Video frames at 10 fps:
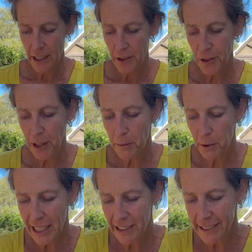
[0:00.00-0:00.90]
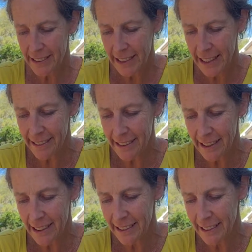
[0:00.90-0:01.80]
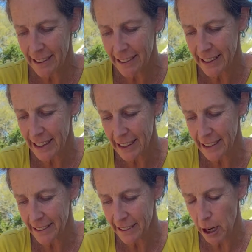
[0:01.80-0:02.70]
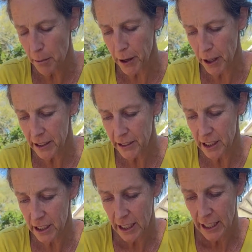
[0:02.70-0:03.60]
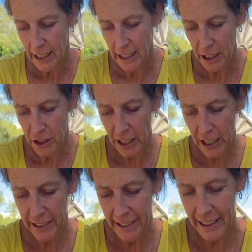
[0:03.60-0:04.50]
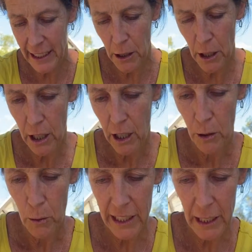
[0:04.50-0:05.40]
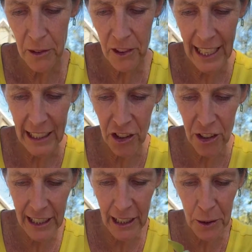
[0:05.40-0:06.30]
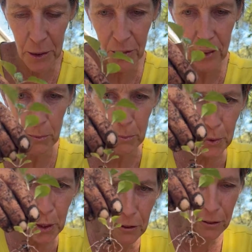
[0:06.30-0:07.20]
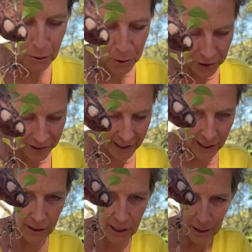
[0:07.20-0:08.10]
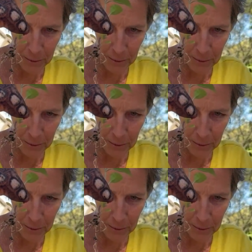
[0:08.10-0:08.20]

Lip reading: So I'm really just teasing these little seedlings apart and trying to see what comes naturally loose. Beautiful roots there, it's